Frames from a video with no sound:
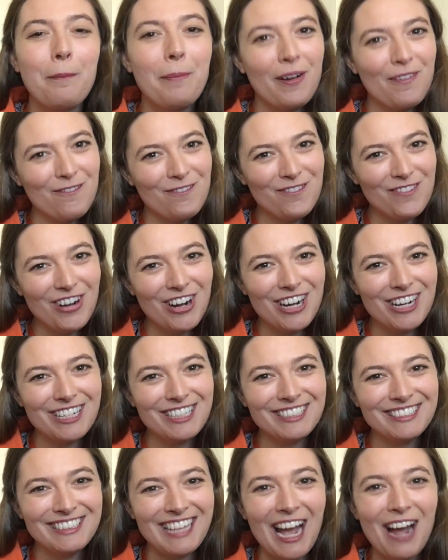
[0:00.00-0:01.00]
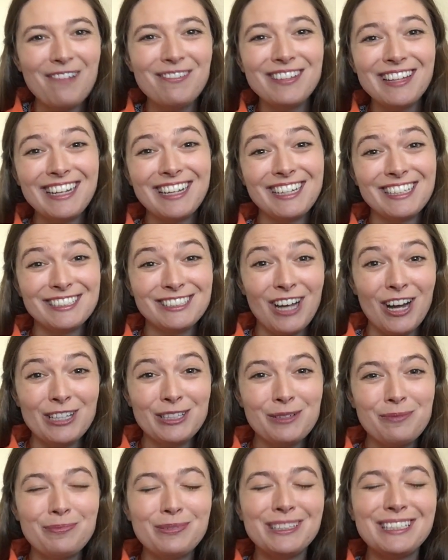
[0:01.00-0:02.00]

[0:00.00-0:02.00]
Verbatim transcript: But first, I would like us all to